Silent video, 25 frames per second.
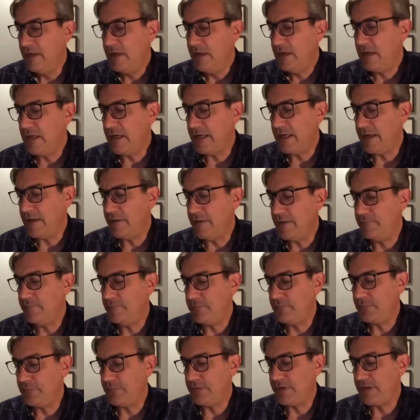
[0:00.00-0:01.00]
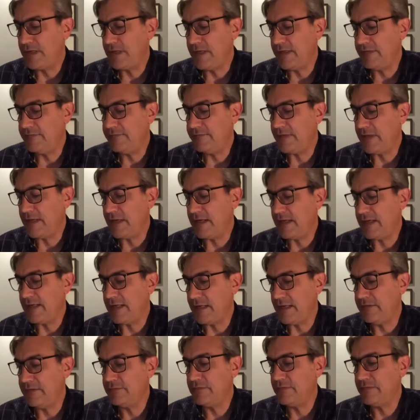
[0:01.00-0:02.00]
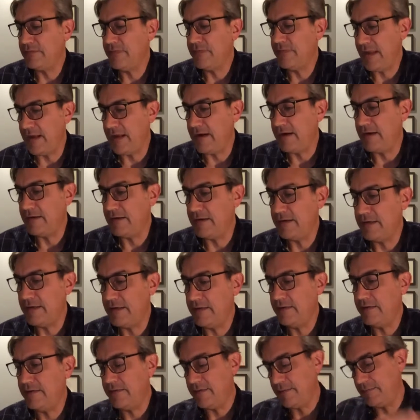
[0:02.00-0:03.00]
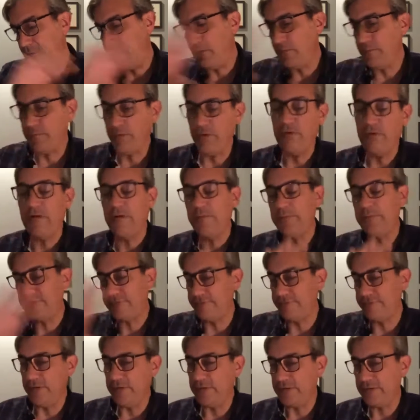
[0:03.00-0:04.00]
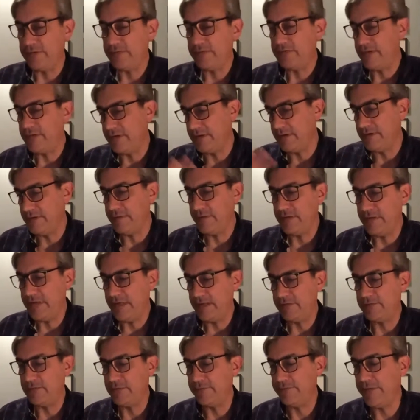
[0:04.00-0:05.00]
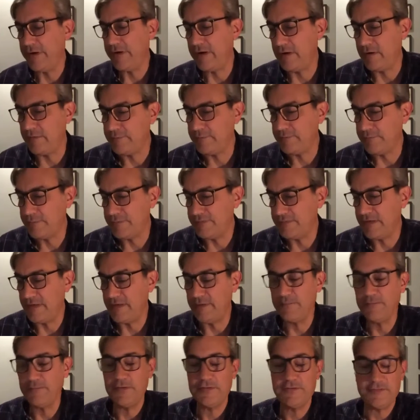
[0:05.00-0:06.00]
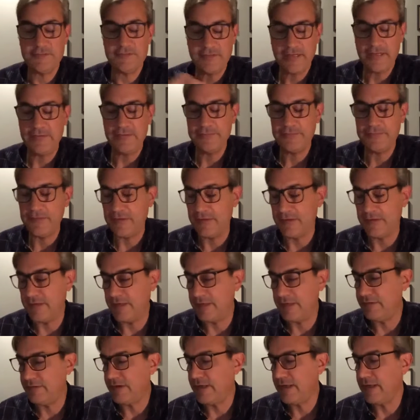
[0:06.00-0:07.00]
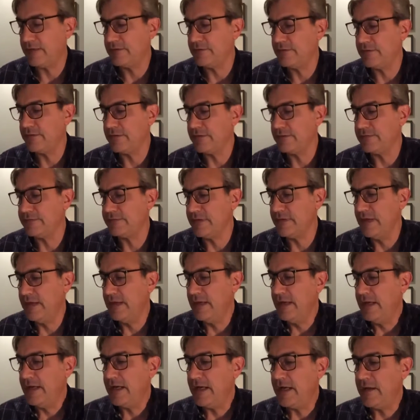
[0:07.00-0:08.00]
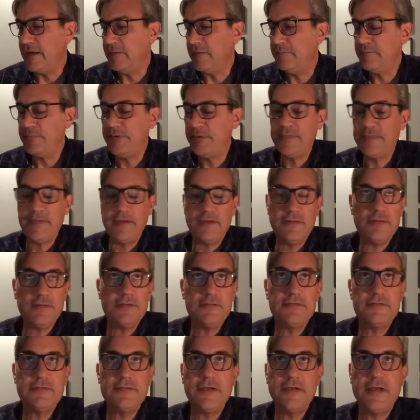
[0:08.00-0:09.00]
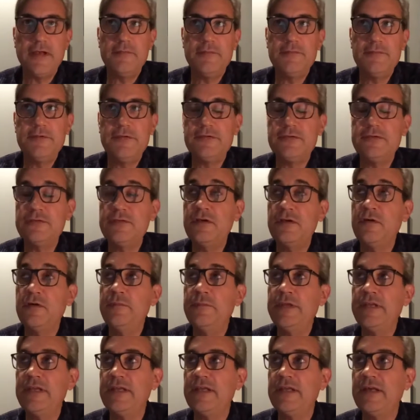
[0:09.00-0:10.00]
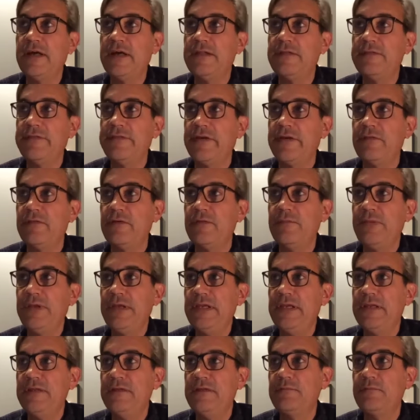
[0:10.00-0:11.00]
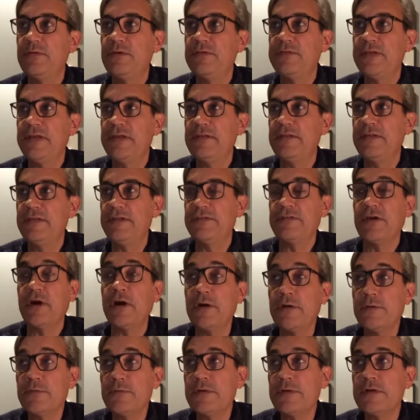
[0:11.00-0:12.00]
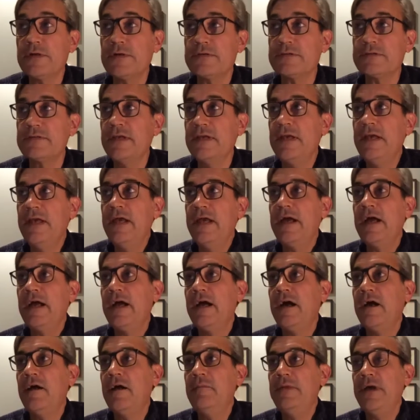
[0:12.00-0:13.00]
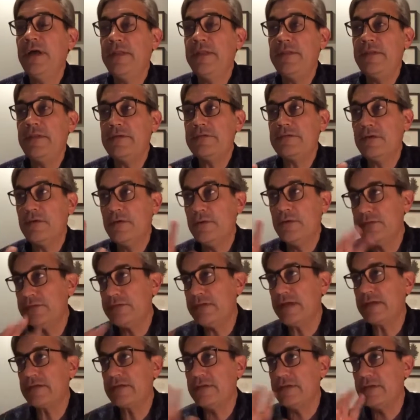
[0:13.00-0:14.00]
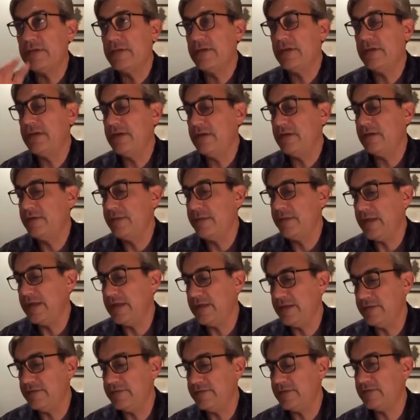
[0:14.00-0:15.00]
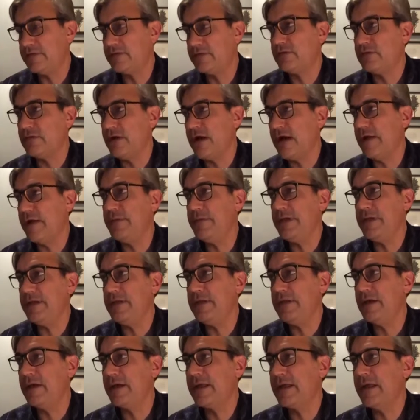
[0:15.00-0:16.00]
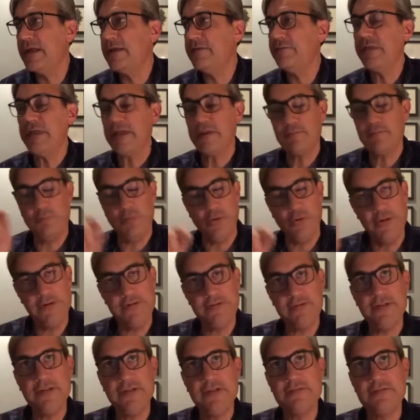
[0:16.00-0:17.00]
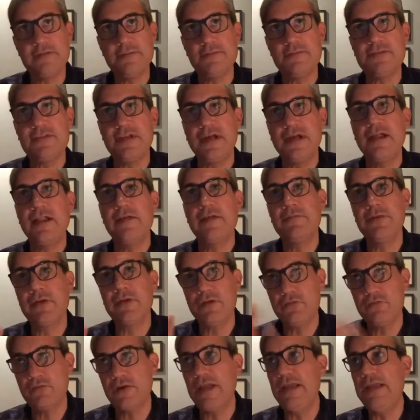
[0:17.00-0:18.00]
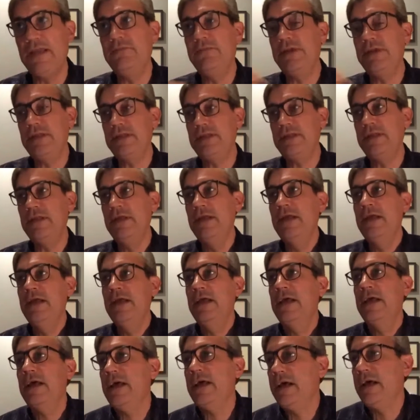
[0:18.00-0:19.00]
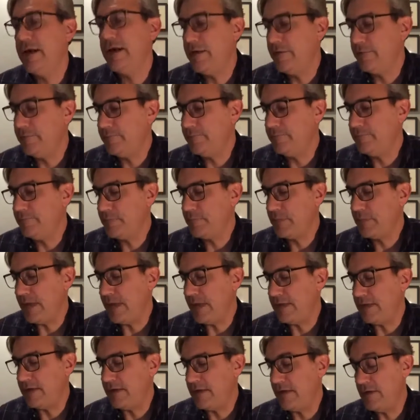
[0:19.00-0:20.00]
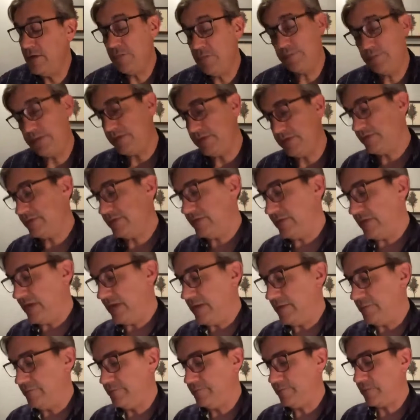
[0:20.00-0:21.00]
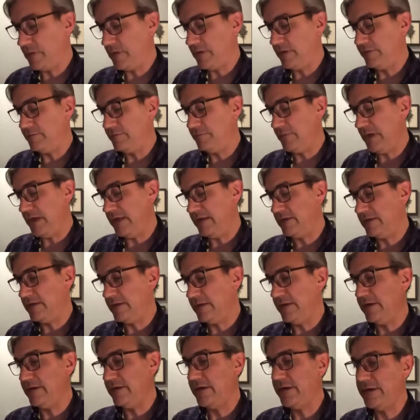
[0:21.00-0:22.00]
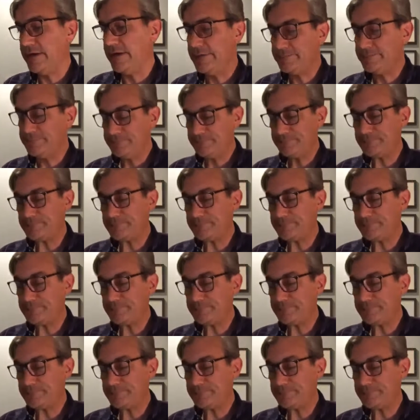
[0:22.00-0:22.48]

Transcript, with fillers: Um, so the guns that I encountered there, and the whole poem is focused on the National Firearms Museum, which is housed there at NRA headquarters. Um, but there was um, just so many guns that were being presented as artworks. Um, and there's a whole section here that is describing a kind of like pointillism style of engraving um, that I hope is um, is made clear here.